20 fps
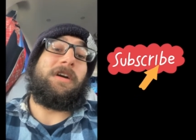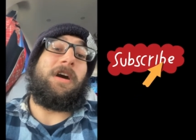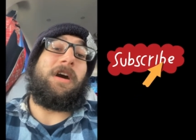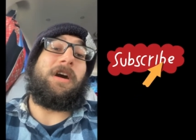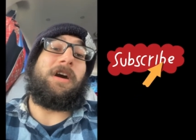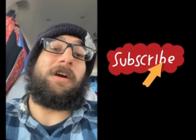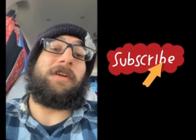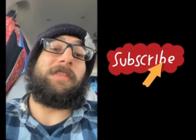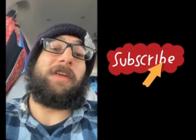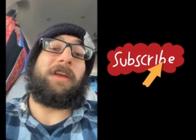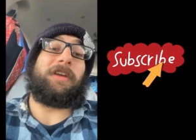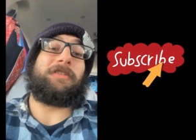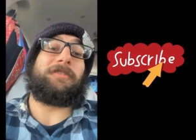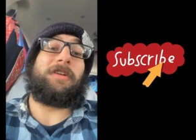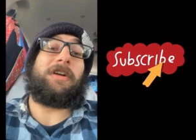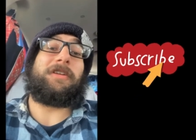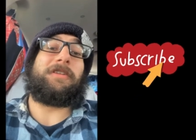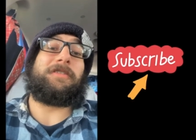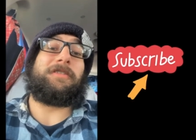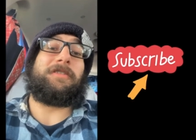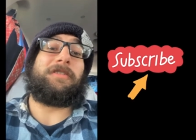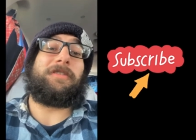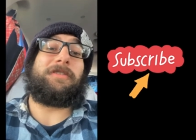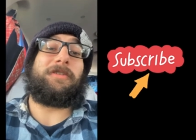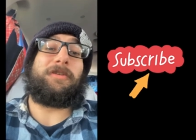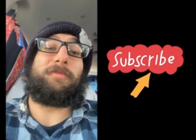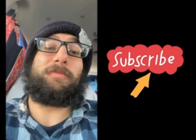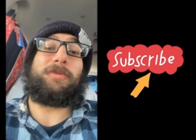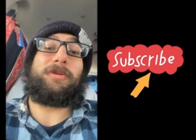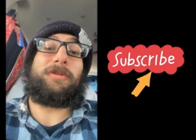that Greta
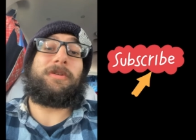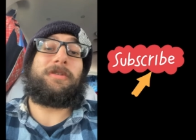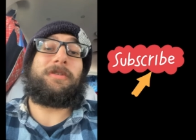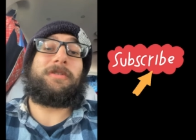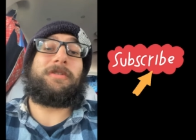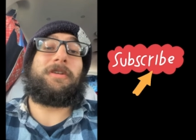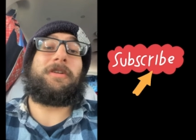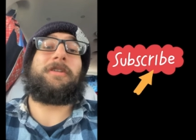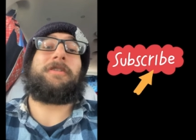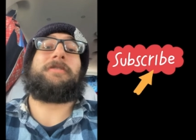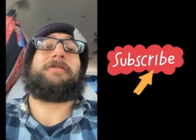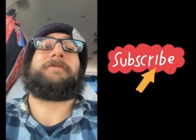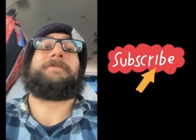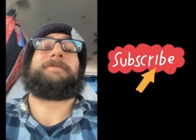Thunberg girl.